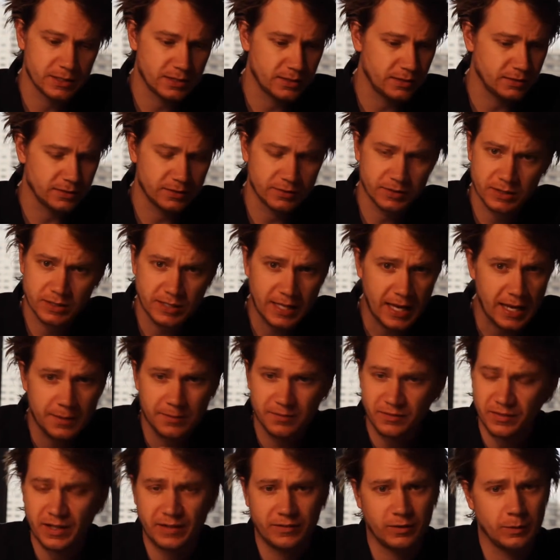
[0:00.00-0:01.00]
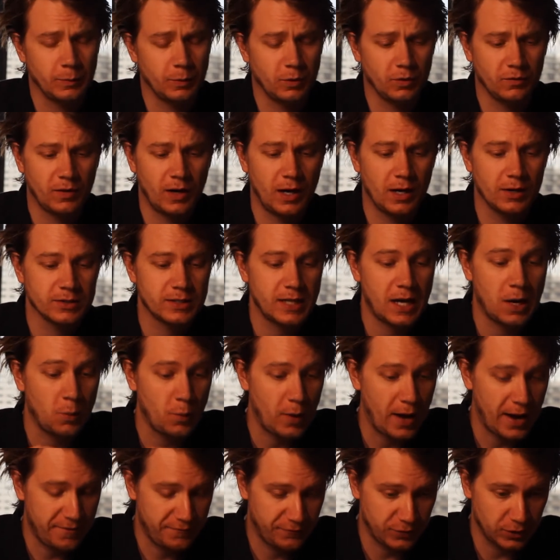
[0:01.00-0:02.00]
same flavor profiles.
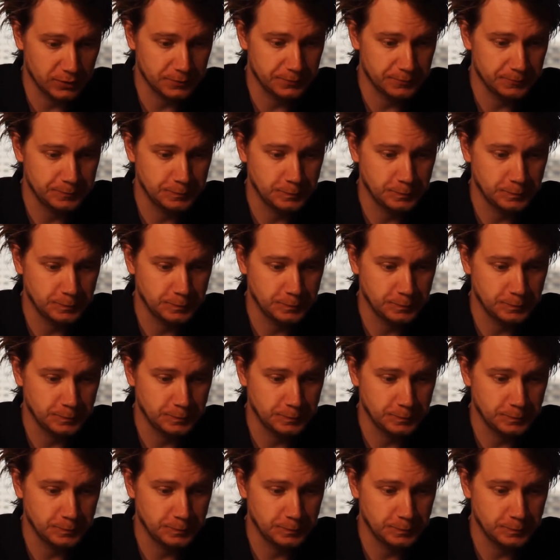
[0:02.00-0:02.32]
However,